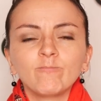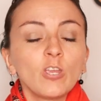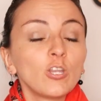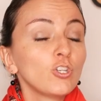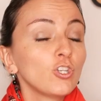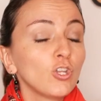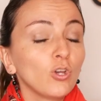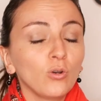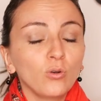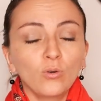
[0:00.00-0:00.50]

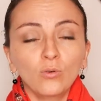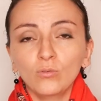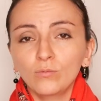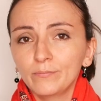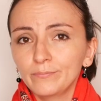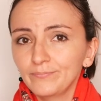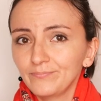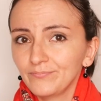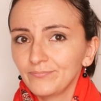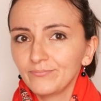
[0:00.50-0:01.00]

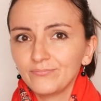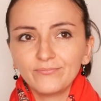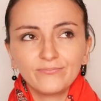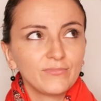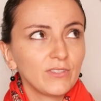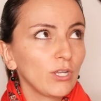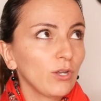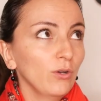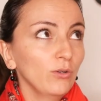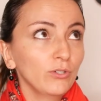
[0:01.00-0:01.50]

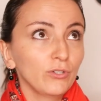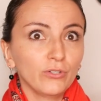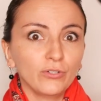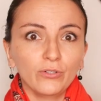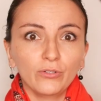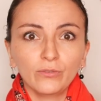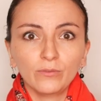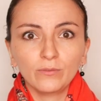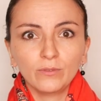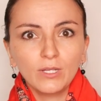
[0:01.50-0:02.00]

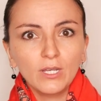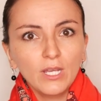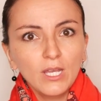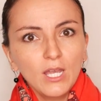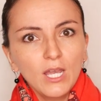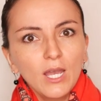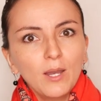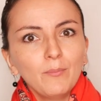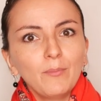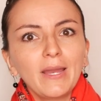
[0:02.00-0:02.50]
No.
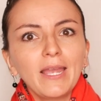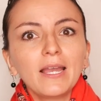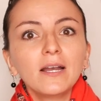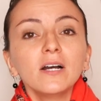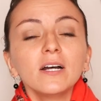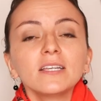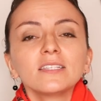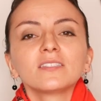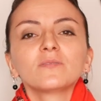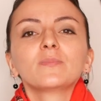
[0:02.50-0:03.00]
My
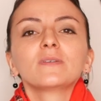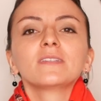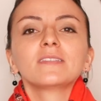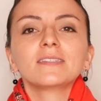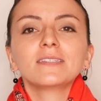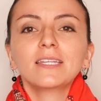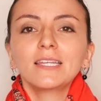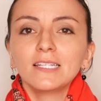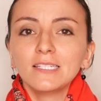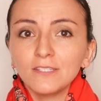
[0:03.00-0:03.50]

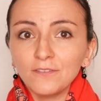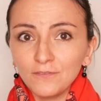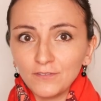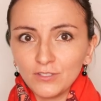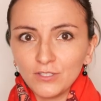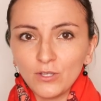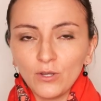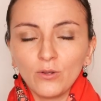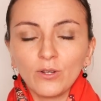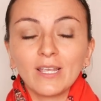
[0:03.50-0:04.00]
husband's
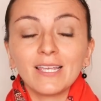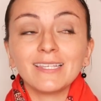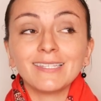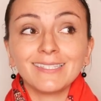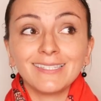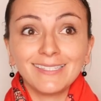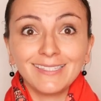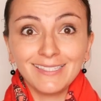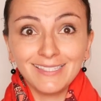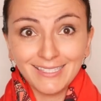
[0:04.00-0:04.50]
native tongue
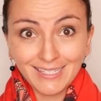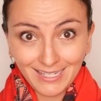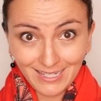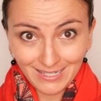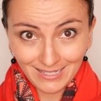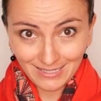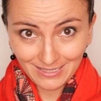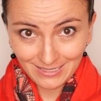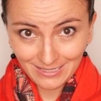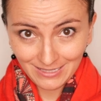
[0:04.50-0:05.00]
is
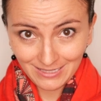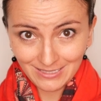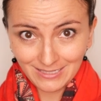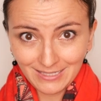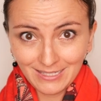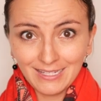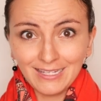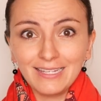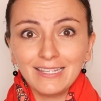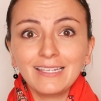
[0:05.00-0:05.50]
Danish.
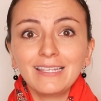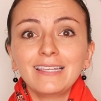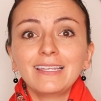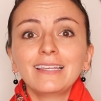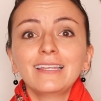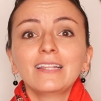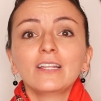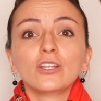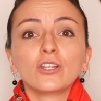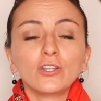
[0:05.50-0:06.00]

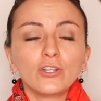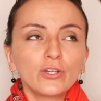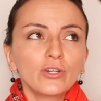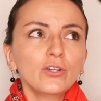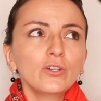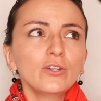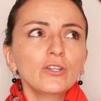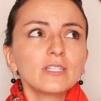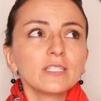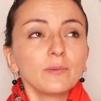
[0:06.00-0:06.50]
He
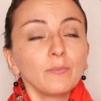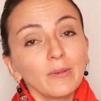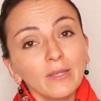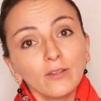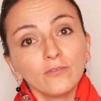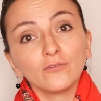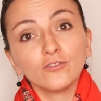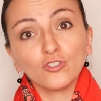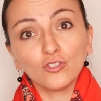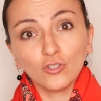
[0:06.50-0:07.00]
learned a
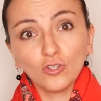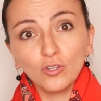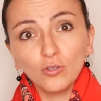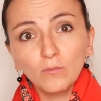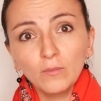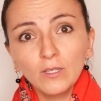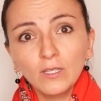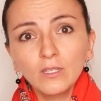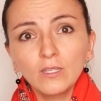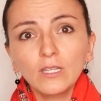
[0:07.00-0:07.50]
bit of
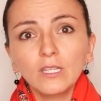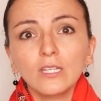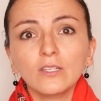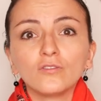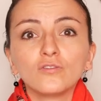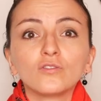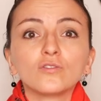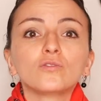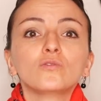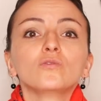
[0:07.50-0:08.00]
German
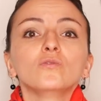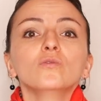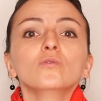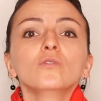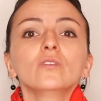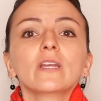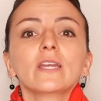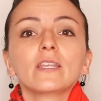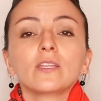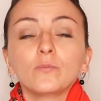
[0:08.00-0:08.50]
in
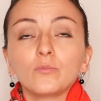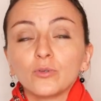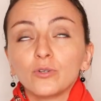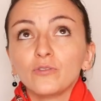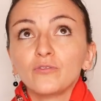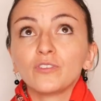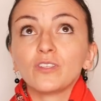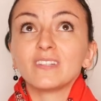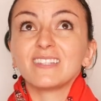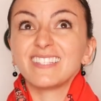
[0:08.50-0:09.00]
school and
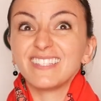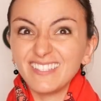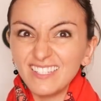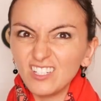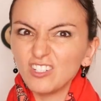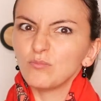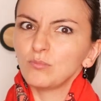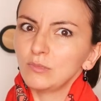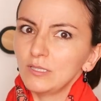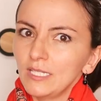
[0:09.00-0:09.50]
improved
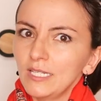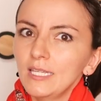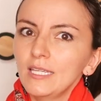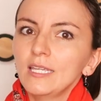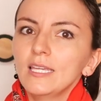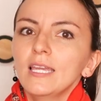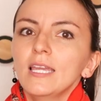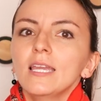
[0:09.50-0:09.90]
considerably